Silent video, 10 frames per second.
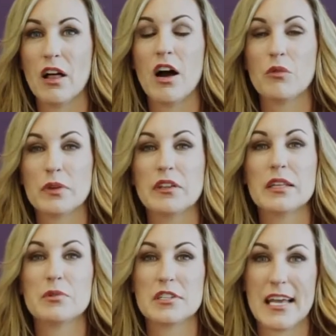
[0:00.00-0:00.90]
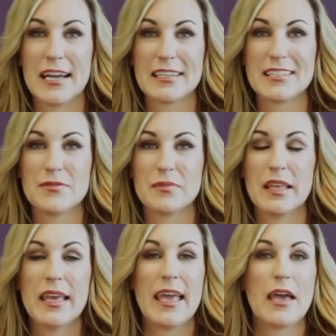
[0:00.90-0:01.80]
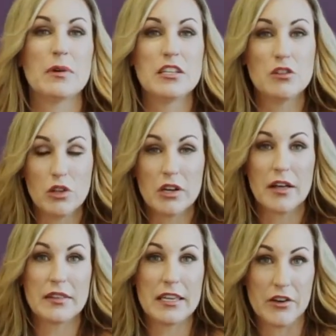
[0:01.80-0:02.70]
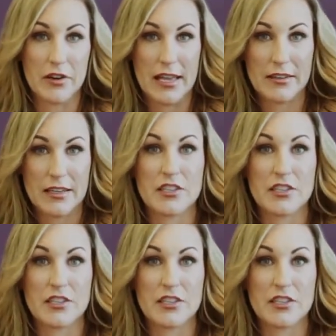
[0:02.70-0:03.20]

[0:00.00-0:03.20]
law really protect? And when you look on the internet